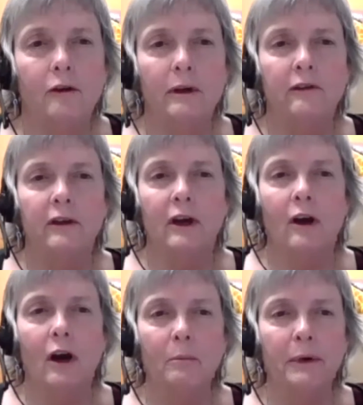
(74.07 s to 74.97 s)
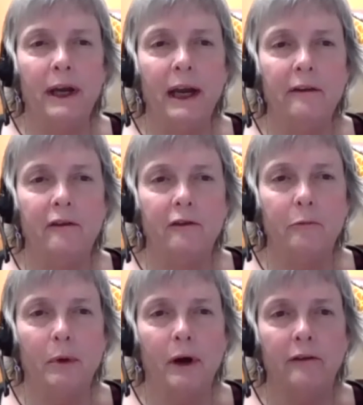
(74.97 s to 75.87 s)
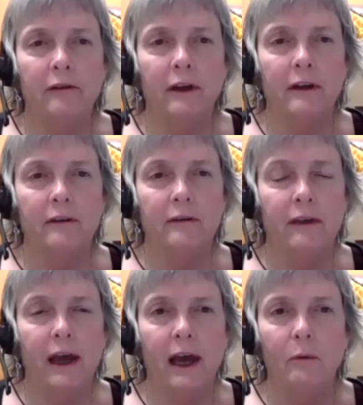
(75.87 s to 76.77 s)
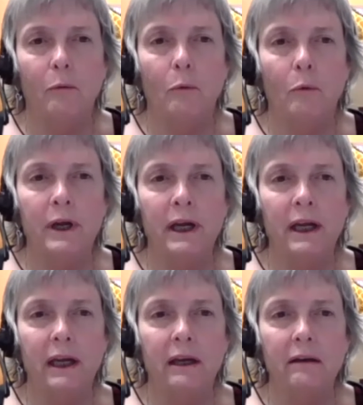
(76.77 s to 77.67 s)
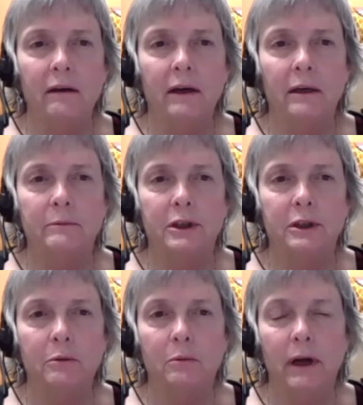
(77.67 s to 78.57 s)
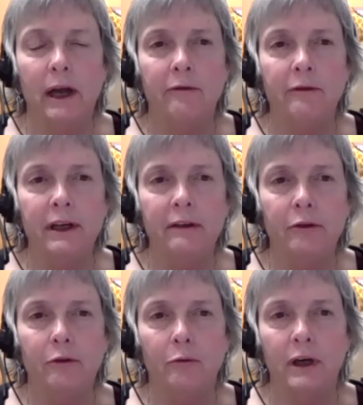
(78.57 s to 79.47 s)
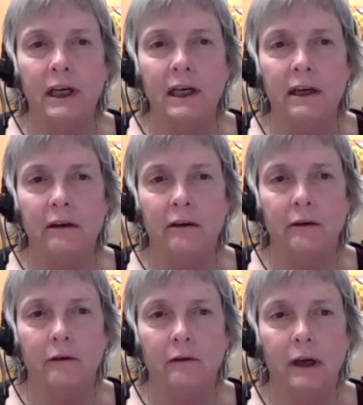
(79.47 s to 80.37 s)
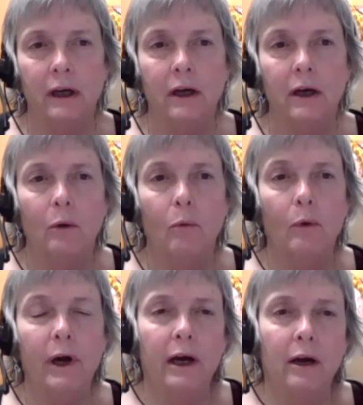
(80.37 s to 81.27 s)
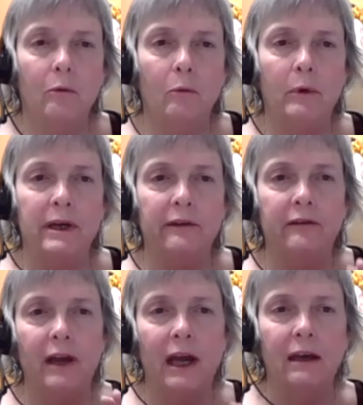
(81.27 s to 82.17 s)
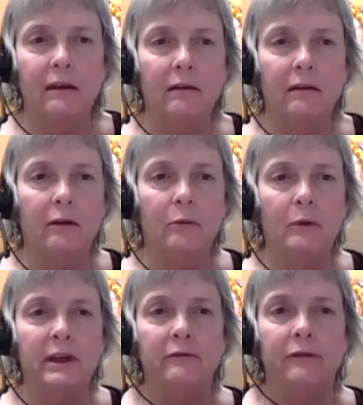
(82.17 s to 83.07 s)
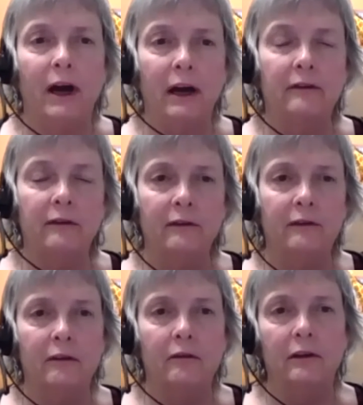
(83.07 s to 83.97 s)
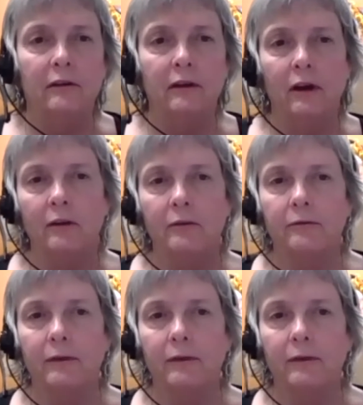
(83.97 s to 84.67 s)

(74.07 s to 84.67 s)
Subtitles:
it's a comprehensive process that we do every 3 years, where we devise a series of